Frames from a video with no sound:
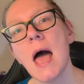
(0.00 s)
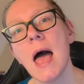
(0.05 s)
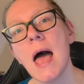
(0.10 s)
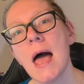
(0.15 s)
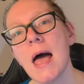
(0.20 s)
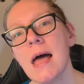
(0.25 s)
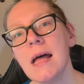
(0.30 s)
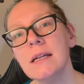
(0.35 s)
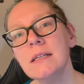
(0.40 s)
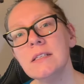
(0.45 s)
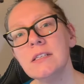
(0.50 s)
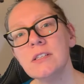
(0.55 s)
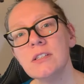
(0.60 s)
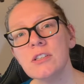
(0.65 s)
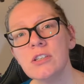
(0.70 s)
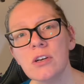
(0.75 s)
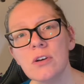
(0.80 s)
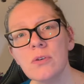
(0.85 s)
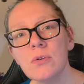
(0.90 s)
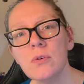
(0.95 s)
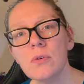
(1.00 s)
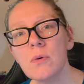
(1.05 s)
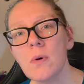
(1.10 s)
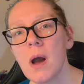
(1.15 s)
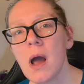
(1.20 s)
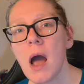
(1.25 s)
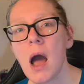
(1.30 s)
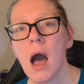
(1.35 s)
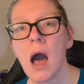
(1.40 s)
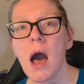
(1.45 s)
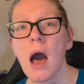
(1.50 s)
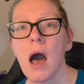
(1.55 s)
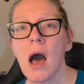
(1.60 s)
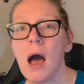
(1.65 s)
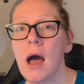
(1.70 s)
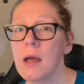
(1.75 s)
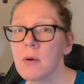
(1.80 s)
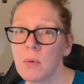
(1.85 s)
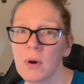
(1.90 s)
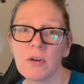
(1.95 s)
And two,
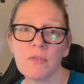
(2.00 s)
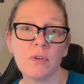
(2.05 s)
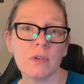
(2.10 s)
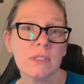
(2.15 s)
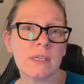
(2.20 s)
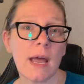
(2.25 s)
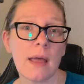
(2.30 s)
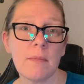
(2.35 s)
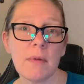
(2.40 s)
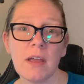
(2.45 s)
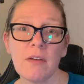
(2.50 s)
I work full time.